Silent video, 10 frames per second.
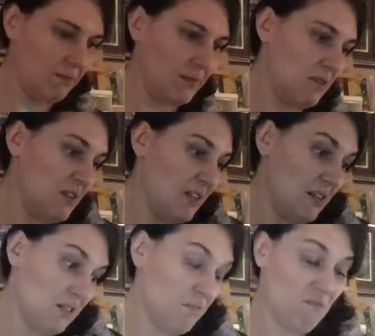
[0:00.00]
I mean, it
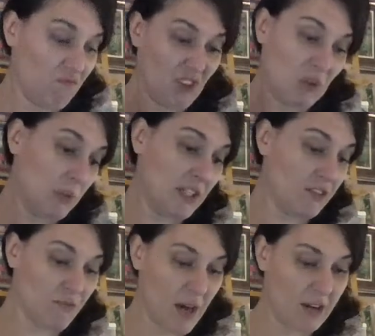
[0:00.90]
is a little piece
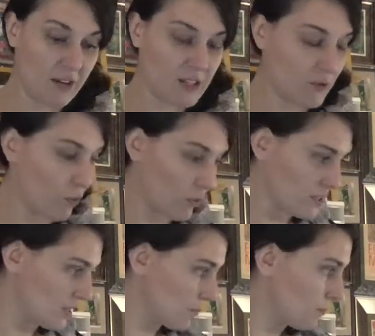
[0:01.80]
of metal, so it holds it.